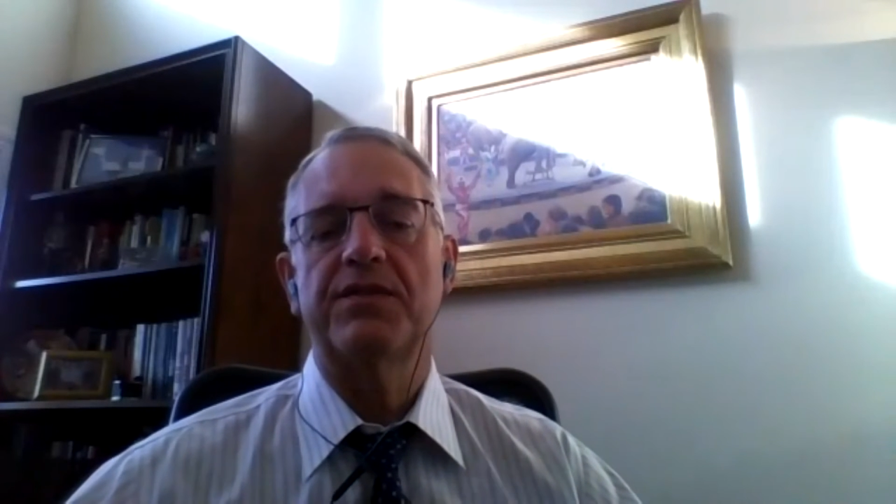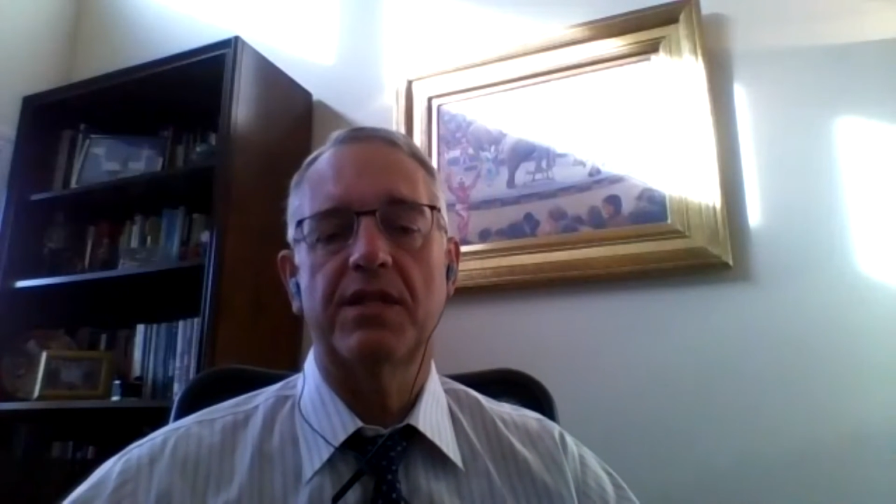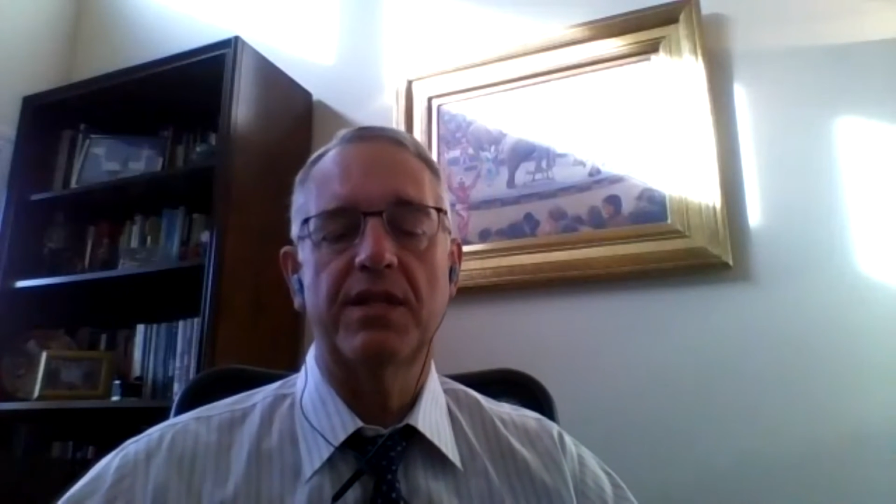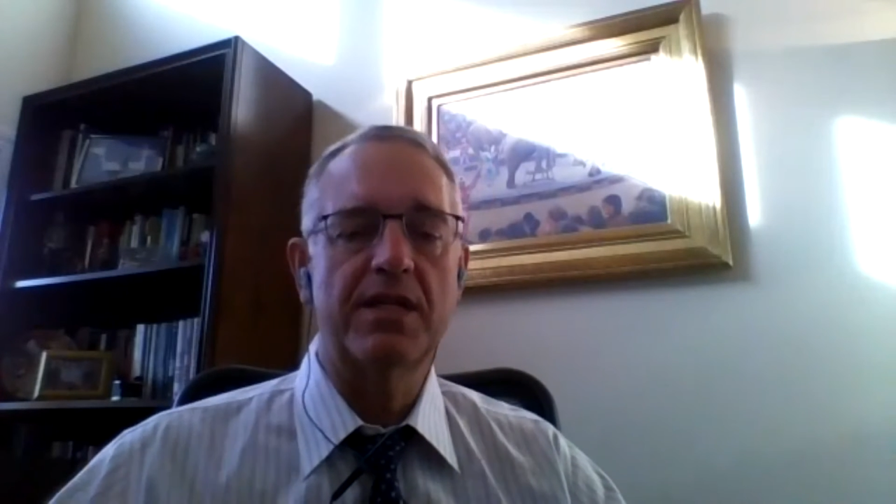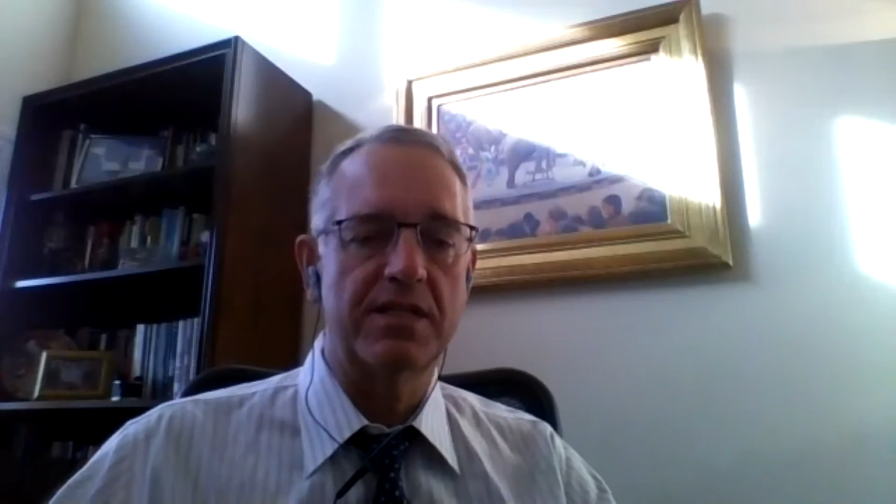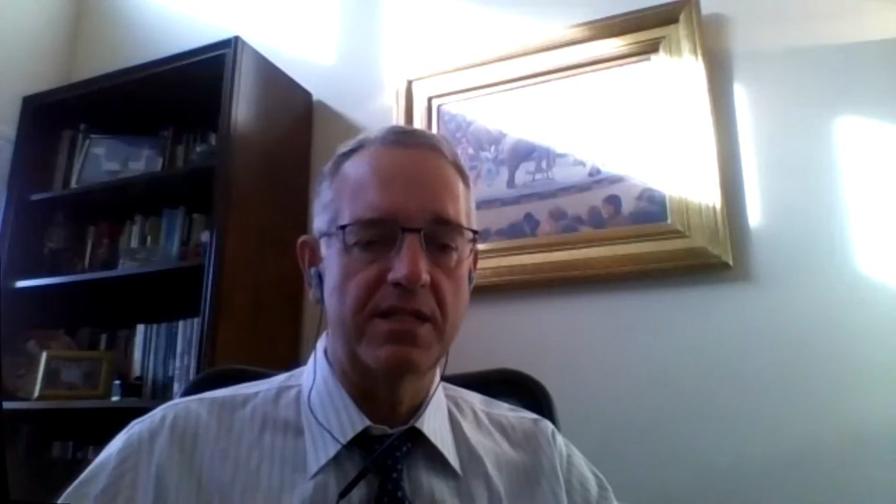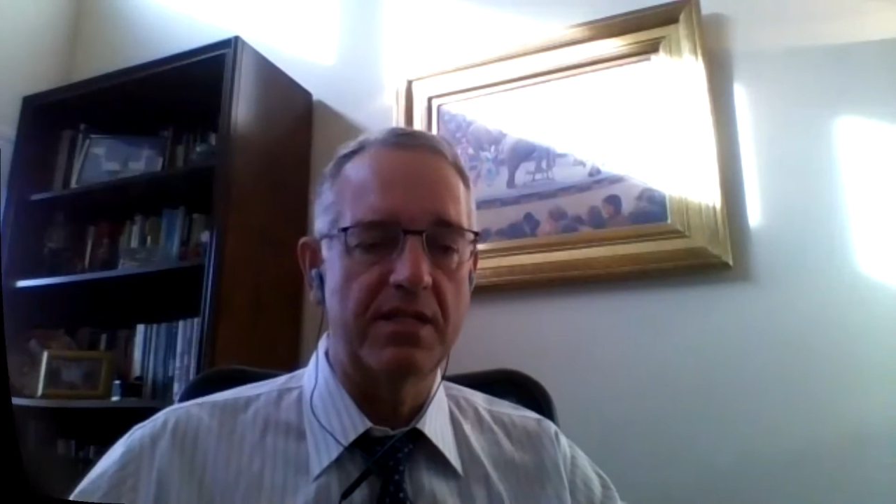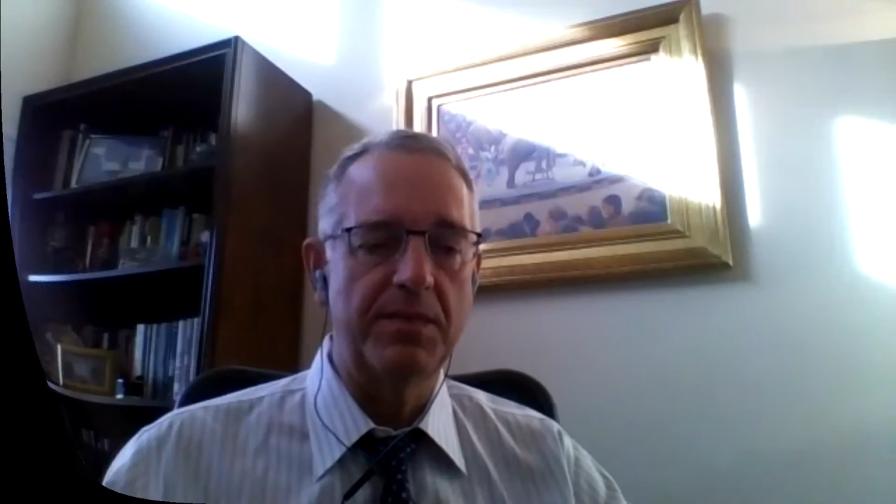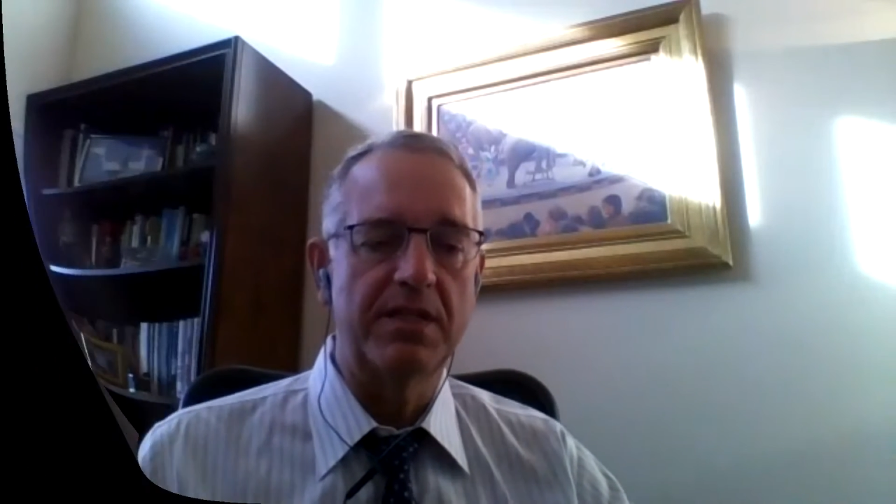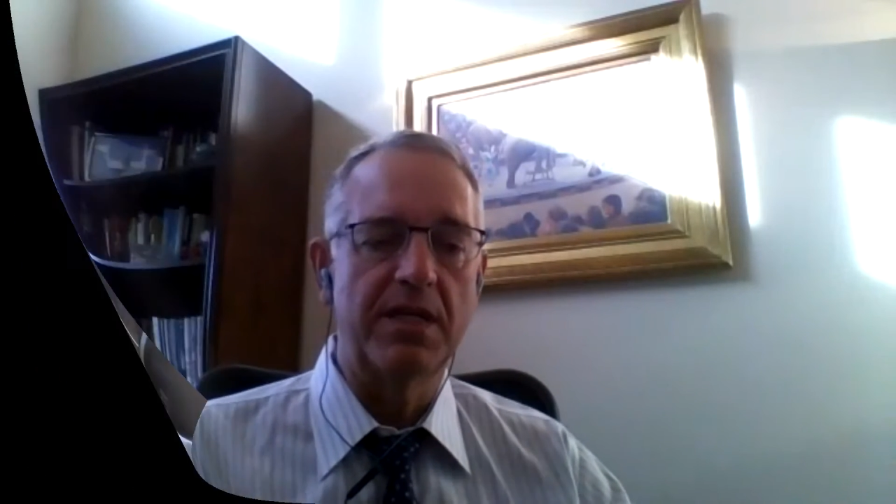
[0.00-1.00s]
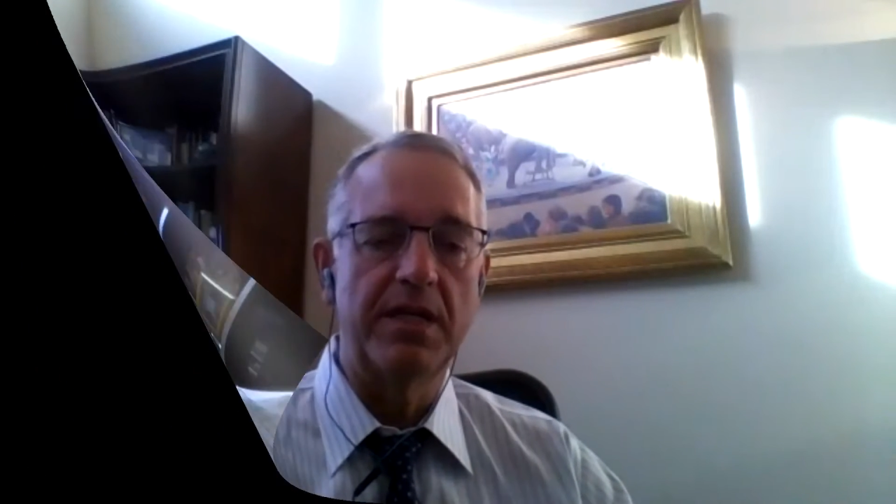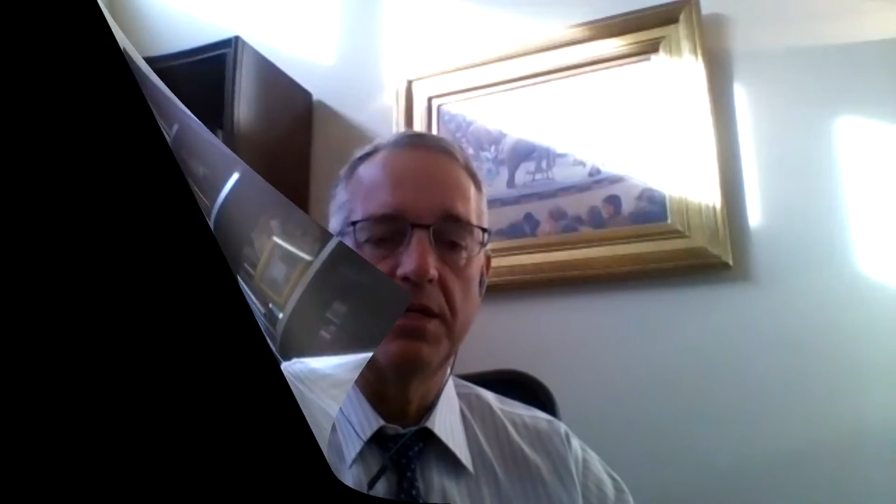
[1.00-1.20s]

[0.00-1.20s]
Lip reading: the things that need to be done